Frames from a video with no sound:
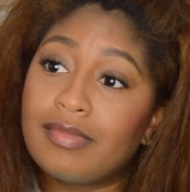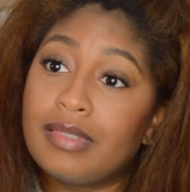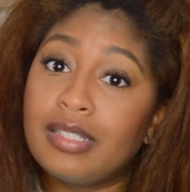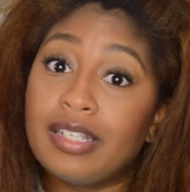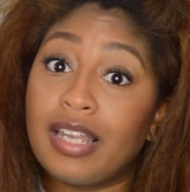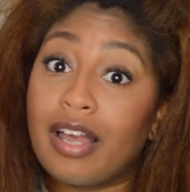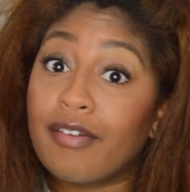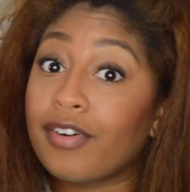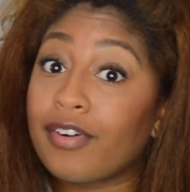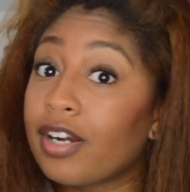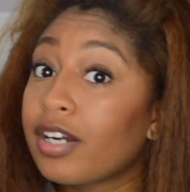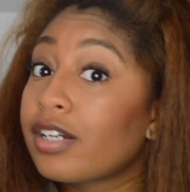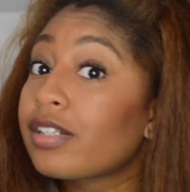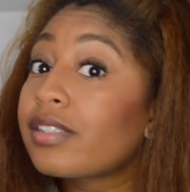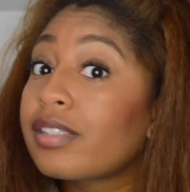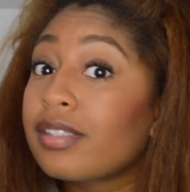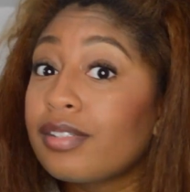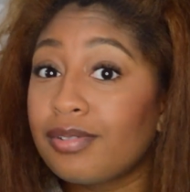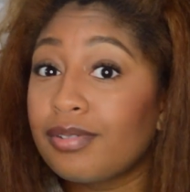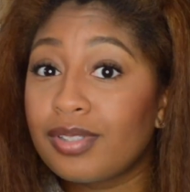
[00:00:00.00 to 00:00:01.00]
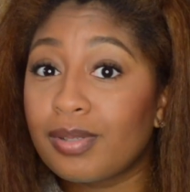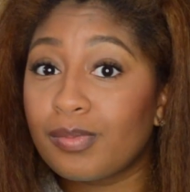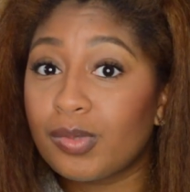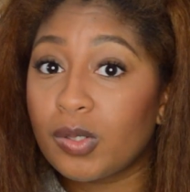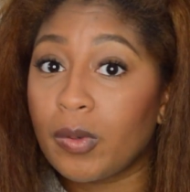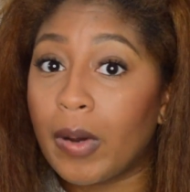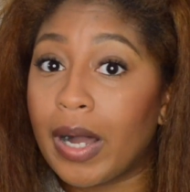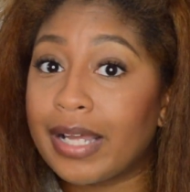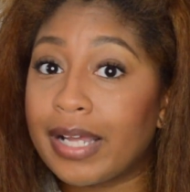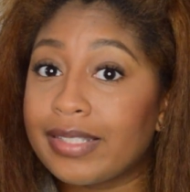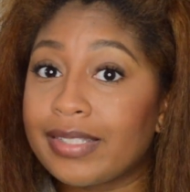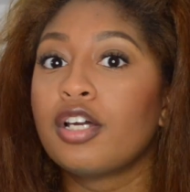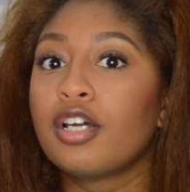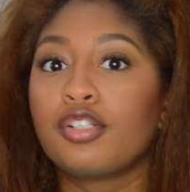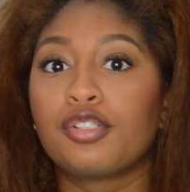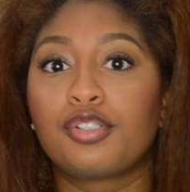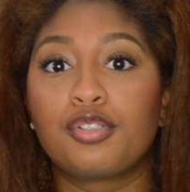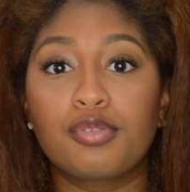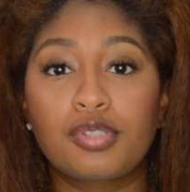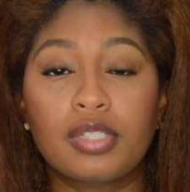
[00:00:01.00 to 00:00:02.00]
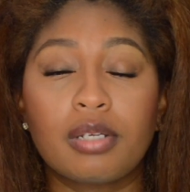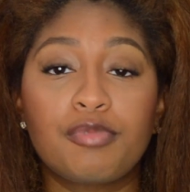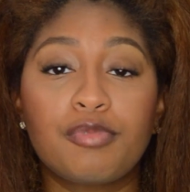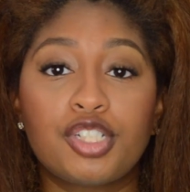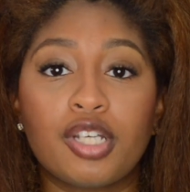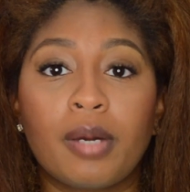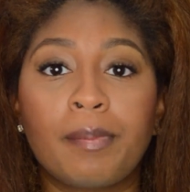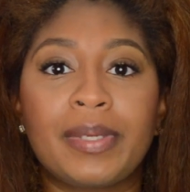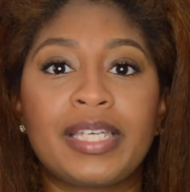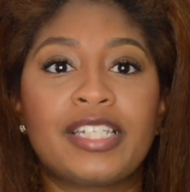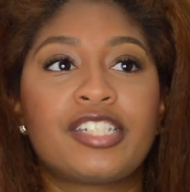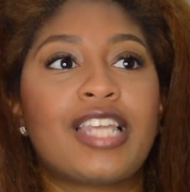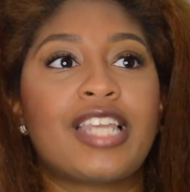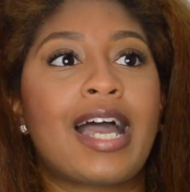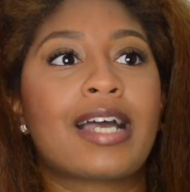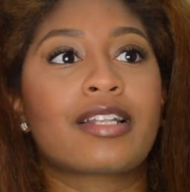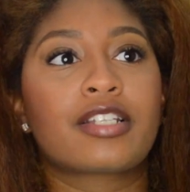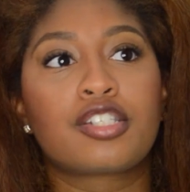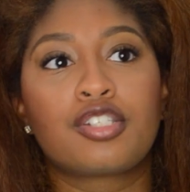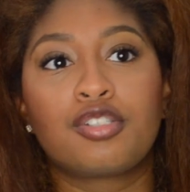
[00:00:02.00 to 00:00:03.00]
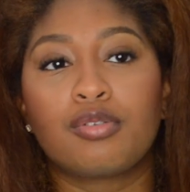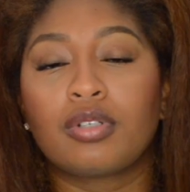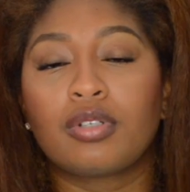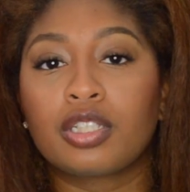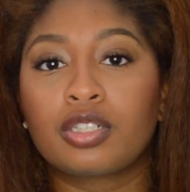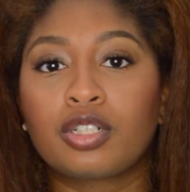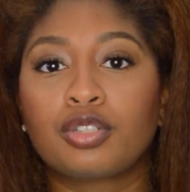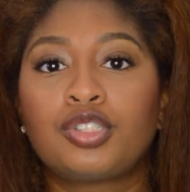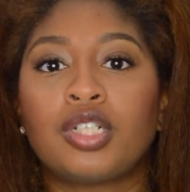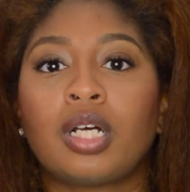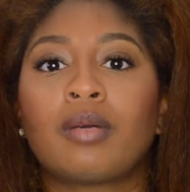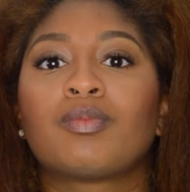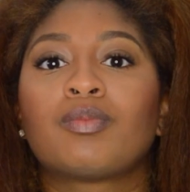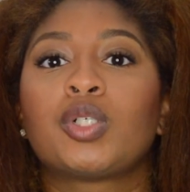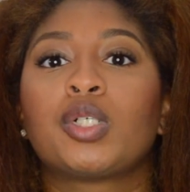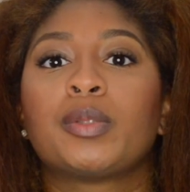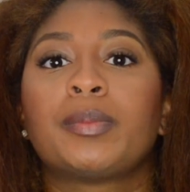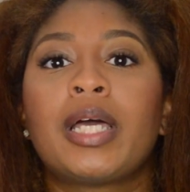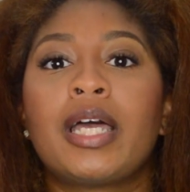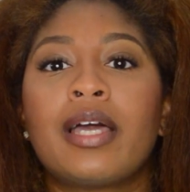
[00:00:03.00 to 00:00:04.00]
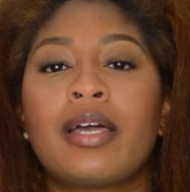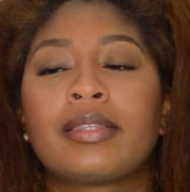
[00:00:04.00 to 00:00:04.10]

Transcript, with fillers: Never hurts to do some squats. Do some jumping jacks. Do a little jump rope.